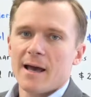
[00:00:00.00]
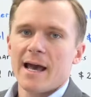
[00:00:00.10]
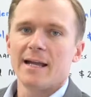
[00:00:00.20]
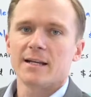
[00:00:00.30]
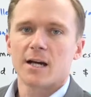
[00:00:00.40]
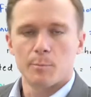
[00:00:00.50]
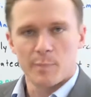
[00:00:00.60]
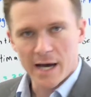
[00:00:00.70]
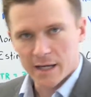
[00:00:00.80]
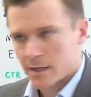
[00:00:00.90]
and
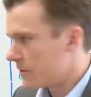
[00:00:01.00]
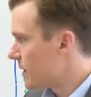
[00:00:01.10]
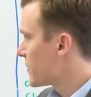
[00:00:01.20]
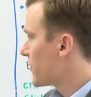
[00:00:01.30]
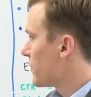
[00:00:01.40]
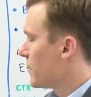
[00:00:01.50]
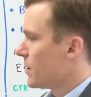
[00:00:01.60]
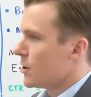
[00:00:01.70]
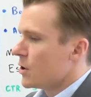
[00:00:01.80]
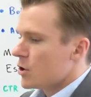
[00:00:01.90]
competitiveness.
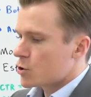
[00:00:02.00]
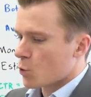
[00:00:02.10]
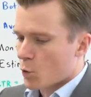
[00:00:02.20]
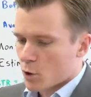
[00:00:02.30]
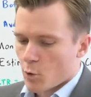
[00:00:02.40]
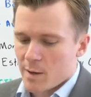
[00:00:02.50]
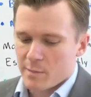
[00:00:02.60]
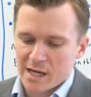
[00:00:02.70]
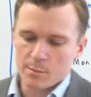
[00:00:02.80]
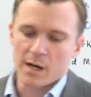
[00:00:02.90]
So what do I
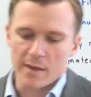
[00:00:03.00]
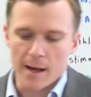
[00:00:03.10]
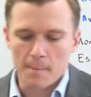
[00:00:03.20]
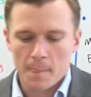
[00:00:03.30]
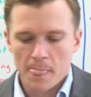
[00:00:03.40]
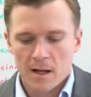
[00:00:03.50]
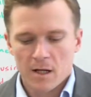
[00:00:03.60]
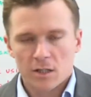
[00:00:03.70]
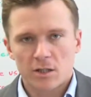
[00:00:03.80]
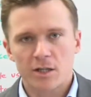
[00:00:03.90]
mean by that?
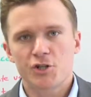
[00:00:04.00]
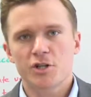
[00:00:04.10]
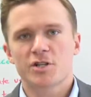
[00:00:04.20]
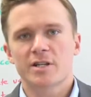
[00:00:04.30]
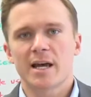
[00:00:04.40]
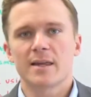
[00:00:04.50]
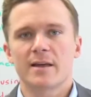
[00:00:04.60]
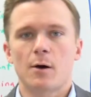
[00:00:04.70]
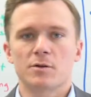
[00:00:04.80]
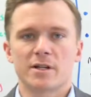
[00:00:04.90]
Let's just say
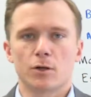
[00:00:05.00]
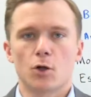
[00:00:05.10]
that I was in a